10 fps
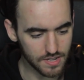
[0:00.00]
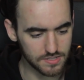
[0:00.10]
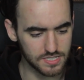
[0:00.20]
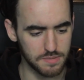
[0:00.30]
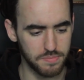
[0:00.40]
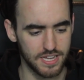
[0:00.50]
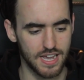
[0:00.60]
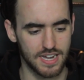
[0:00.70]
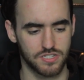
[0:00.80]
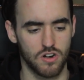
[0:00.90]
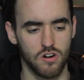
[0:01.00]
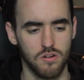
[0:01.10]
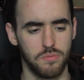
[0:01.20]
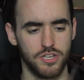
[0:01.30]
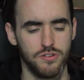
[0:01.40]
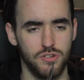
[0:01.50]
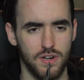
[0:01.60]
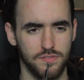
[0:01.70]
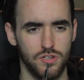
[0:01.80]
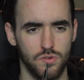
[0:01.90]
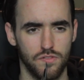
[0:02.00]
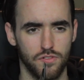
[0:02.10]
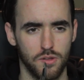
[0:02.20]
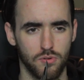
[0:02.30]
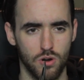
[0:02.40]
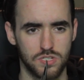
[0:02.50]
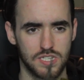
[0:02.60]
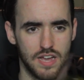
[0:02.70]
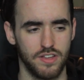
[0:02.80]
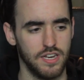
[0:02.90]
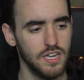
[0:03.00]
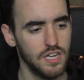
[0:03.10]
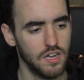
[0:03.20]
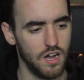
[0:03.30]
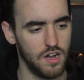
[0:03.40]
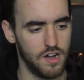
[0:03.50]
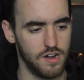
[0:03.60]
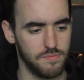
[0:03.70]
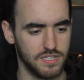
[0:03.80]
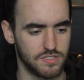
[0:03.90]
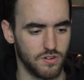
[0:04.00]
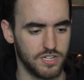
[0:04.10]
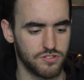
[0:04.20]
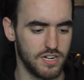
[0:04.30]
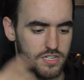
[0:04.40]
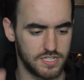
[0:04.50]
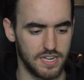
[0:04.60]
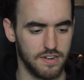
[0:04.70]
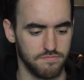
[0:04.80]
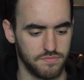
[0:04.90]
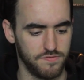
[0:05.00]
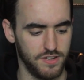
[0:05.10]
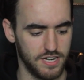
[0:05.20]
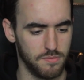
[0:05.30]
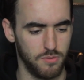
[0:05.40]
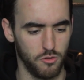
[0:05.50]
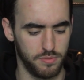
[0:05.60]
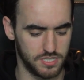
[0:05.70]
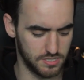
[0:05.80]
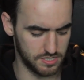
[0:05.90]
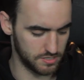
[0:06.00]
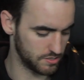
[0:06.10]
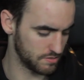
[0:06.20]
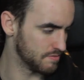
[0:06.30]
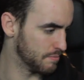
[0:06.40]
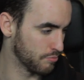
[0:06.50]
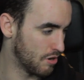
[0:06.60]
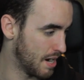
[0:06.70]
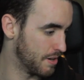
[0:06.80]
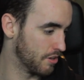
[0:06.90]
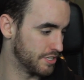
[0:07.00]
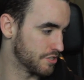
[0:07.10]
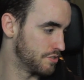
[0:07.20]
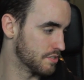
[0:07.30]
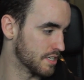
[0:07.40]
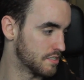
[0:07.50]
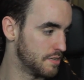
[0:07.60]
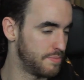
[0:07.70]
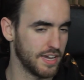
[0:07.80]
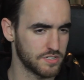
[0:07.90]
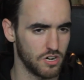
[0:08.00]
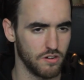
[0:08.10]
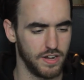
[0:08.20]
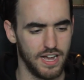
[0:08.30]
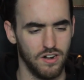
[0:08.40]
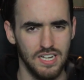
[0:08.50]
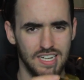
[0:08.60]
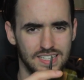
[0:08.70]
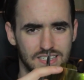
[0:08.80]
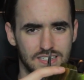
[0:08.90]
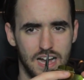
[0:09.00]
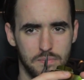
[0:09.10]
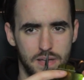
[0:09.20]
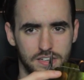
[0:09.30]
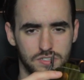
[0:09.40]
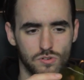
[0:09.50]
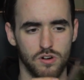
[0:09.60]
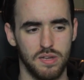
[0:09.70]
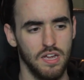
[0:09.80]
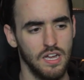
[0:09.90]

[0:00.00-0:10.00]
cpx-r, but you do have to do it for the pro 7, and so I tried to just get it fit into both. But since this is, I'm primarily just using a cpx-r right now, this is not mandatory.